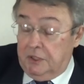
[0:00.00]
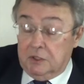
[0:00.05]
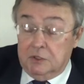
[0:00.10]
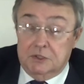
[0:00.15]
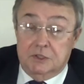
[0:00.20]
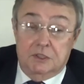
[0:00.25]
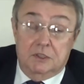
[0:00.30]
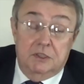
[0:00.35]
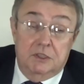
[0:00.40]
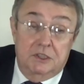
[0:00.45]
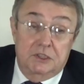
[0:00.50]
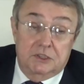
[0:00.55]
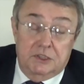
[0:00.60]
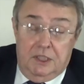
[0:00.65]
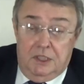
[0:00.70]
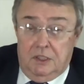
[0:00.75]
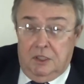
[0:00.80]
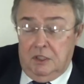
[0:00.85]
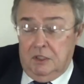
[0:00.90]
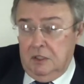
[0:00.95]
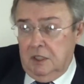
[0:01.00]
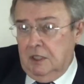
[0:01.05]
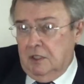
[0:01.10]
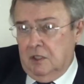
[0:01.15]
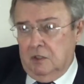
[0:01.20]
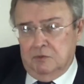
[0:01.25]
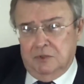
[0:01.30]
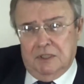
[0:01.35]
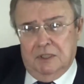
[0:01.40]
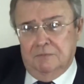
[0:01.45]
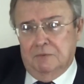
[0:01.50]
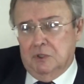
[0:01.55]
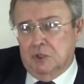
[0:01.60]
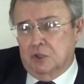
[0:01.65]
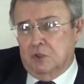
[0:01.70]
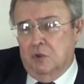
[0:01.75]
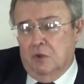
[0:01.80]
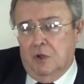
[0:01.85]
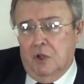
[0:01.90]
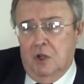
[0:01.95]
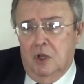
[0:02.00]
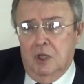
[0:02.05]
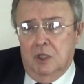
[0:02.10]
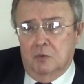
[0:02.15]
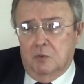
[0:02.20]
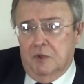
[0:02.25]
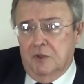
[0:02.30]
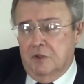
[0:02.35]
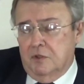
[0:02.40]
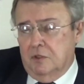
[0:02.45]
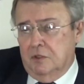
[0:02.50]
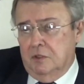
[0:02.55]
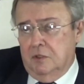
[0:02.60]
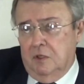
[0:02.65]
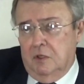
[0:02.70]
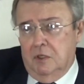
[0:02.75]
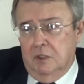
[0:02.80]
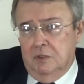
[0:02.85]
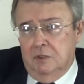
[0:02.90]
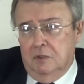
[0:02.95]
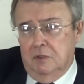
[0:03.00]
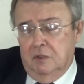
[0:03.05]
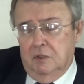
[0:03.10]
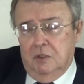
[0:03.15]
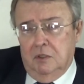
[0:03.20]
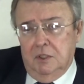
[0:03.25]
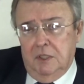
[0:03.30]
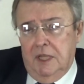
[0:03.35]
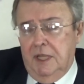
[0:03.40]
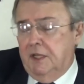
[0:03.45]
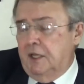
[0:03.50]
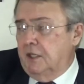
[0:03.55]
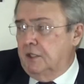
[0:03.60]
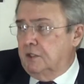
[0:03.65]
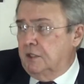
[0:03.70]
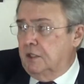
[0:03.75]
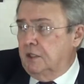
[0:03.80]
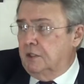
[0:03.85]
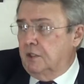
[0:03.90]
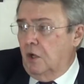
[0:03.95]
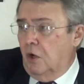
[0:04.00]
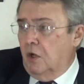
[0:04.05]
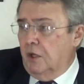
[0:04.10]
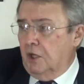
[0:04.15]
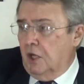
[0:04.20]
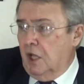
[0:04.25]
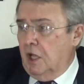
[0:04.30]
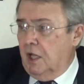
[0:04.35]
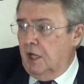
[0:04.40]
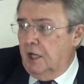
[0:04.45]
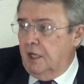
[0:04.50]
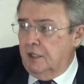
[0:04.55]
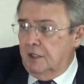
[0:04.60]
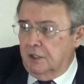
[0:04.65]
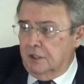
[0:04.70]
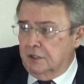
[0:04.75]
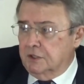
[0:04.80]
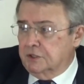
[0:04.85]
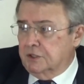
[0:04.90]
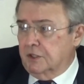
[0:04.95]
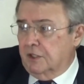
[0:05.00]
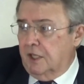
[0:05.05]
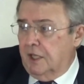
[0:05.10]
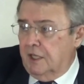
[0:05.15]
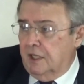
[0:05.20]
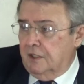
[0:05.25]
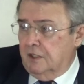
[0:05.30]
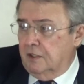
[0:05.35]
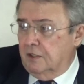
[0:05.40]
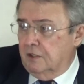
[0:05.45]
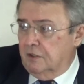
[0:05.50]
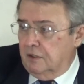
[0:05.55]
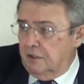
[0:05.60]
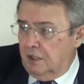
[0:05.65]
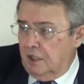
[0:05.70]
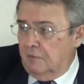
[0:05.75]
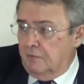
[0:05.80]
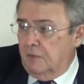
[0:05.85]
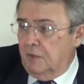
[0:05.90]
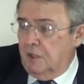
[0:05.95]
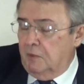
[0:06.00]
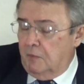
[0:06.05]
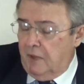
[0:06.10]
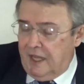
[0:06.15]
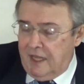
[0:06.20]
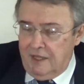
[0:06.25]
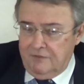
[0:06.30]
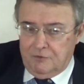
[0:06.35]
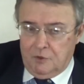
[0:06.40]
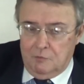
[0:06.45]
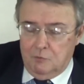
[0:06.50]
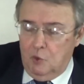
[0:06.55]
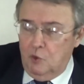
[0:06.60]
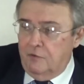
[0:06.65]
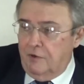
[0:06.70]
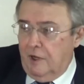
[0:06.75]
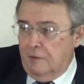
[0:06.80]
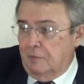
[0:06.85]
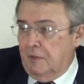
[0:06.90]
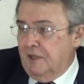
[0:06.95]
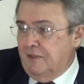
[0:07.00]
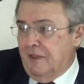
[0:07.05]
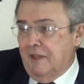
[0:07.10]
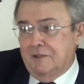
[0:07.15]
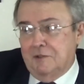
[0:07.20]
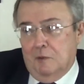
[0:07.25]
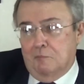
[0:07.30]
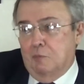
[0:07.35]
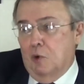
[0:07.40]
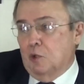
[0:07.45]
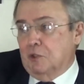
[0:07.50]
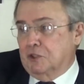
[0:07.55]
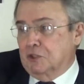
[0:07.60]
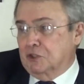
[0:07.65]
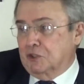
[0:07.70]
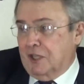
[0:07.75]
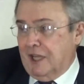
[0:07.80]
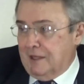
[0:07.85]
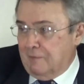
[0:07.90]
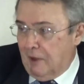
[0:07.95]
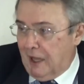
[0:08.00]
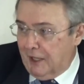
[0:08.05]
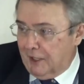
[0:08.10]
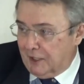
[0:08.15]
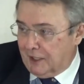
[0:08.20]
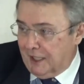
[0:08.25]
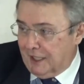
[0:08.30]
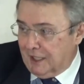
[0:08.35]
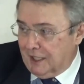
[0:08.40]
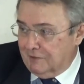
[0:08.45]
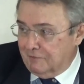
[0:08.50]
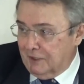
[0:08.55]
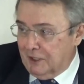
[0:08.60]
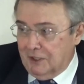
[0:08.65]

Pearson, and he's saying, I don't know, something's going on with uh, on on edit online and this and that, and you, know, you may have to move up. I think the book just came out again.